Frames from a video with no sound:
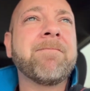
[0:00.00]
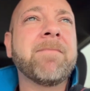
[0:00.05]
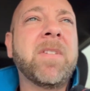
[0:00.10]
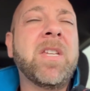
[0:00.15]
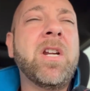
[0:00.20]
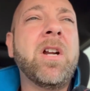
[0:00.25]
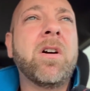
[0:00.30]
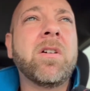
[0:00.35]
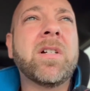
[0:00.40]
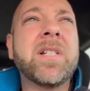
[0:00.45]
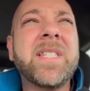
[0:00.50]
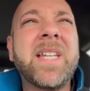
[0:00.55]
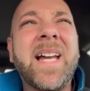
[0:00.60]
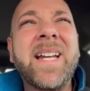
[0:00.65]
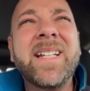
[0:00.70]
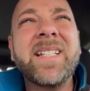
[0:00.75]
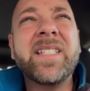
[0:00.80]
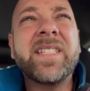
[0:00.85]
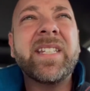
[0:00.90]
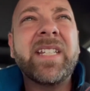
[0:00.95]
You know, because I
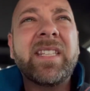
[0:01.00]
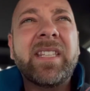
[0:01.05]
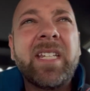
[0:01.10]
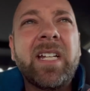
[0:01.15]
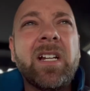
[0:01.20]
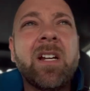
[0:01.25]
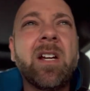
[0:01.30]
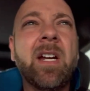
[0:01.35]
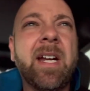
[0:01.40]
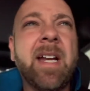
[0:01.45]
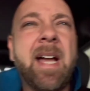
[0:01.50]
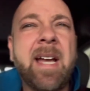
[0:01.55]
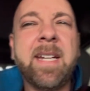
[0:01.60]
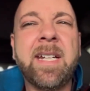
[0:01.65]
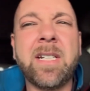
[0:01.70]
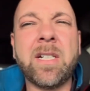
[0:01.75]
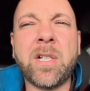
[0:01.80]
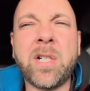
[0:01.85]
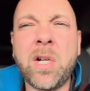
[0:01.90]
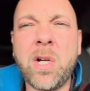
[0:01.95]
can sit there and I
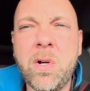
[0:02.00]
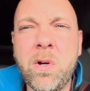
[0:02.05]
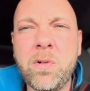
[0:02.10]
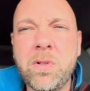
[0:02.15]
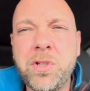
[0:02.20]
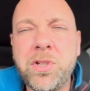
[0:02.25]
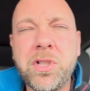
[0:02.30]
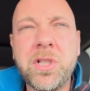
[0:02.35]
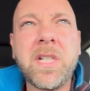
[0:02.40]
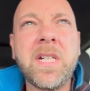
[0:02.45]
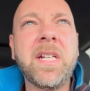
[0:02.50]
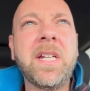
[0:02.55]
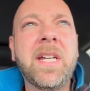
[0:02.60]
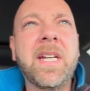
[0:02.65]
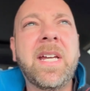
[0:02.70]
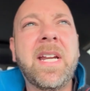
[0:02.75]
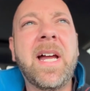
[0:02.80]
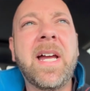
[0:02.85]
can coach and